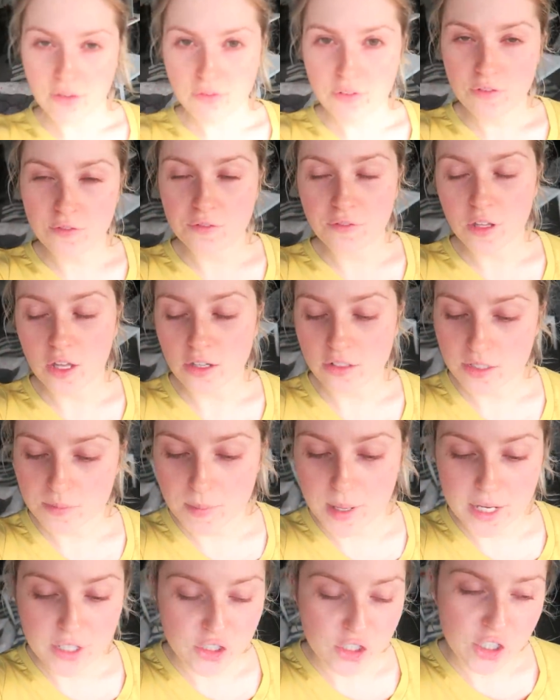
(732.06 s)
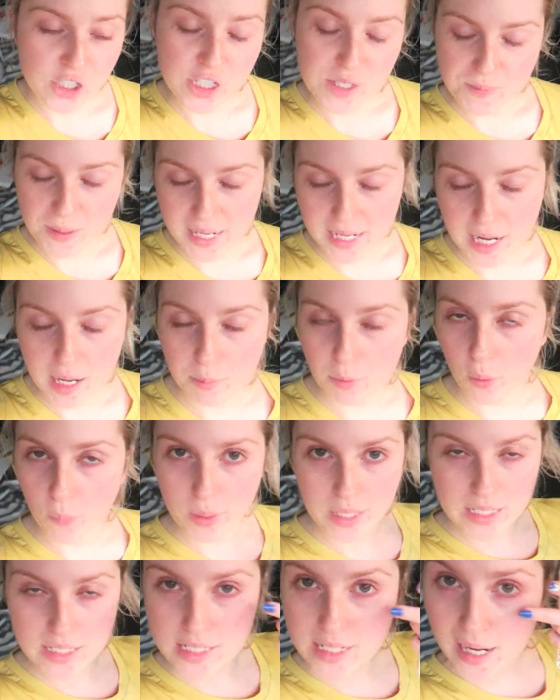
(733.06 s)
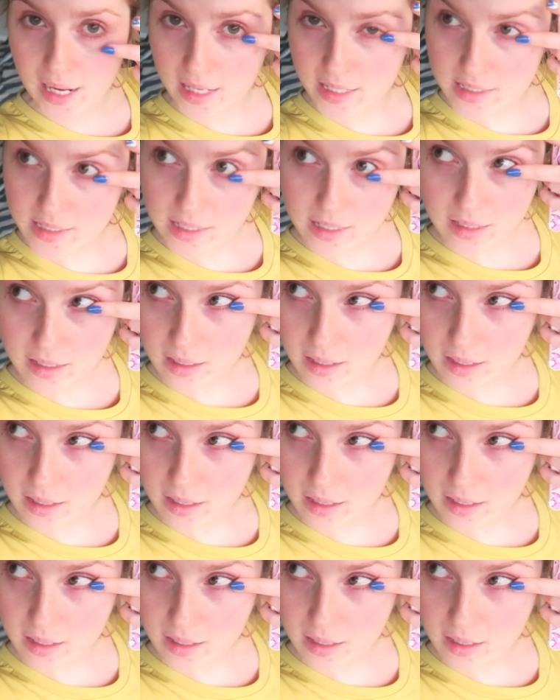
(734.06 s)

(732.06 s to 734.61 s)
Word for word: I haven't vlogged much because my camera went dead.